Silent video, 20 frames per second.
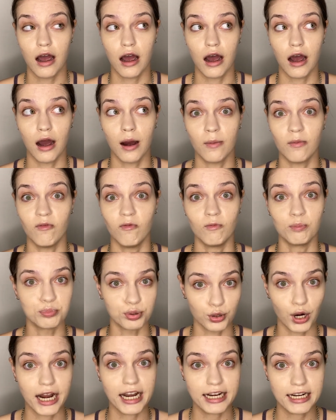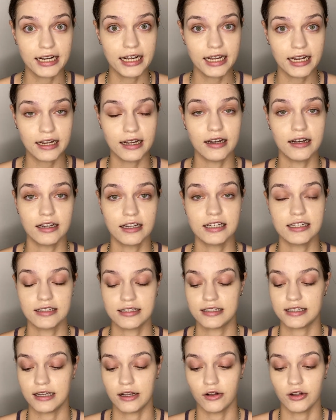a brightening
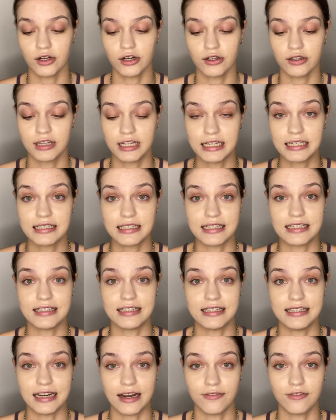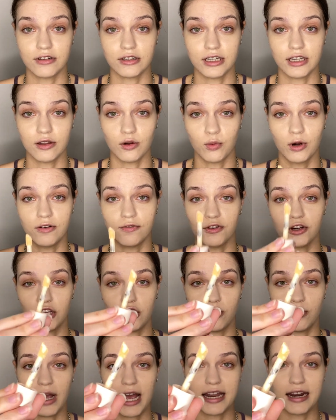concealer, this is definitely the one for
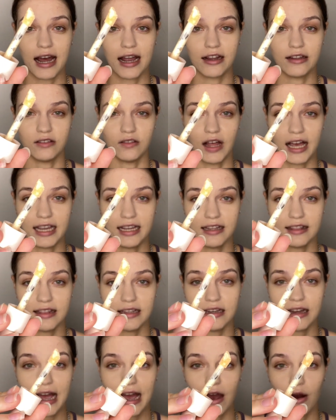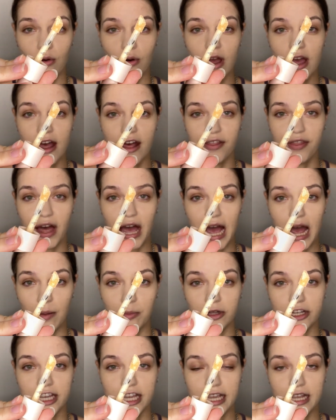you. And I like how the
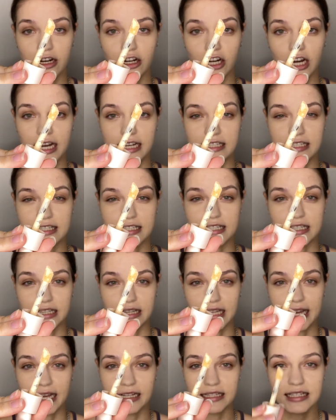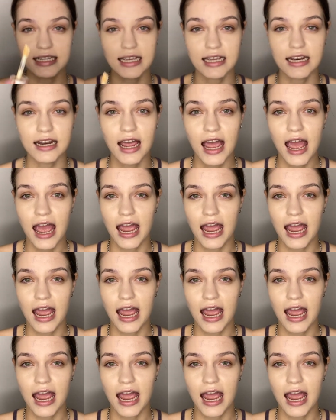applicator is slanted.